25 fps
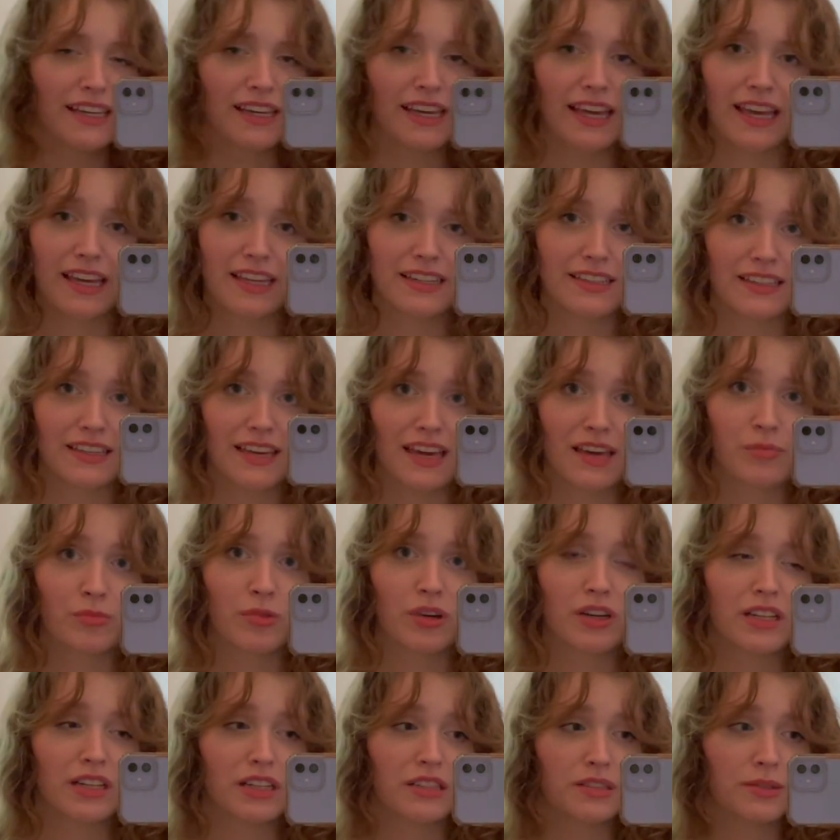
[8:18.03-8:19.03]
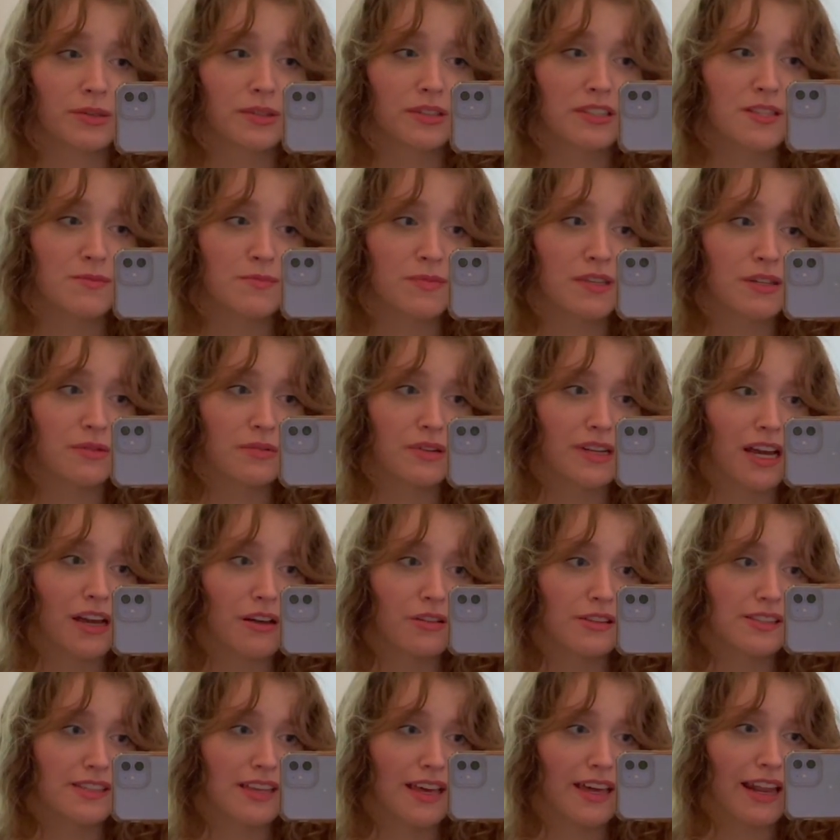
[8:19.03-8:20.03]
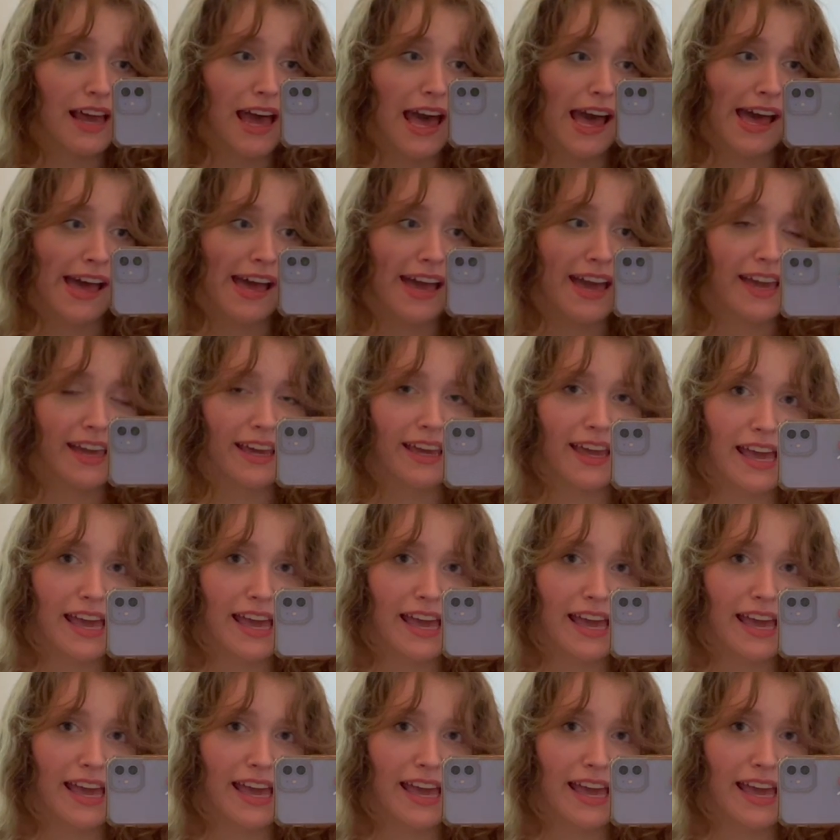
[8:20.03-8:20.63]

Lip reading: and it came running towards me when I said hi,